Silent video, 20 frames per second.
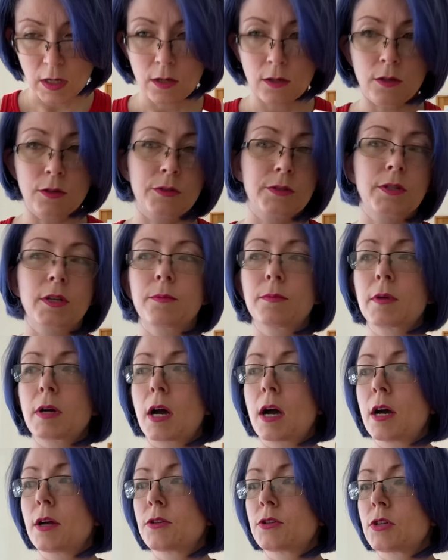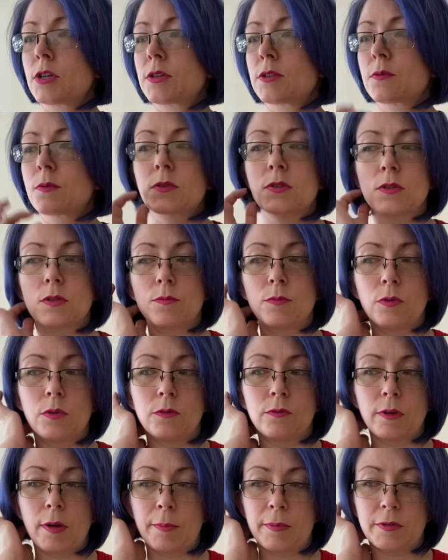Your subconscious, which the
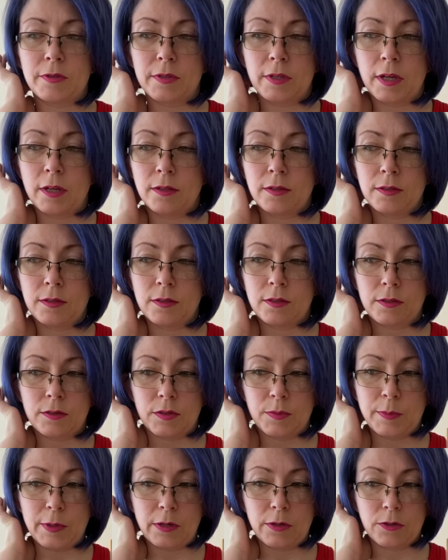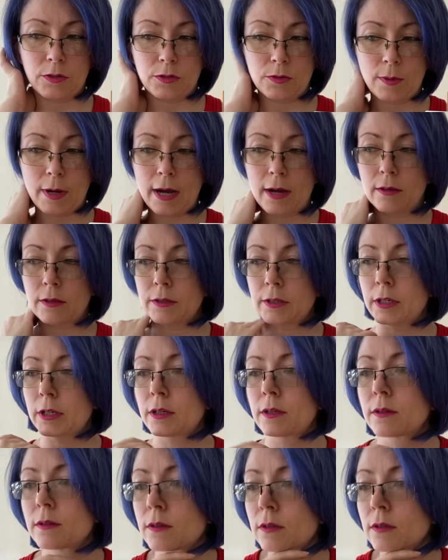moon represents, your spirituality,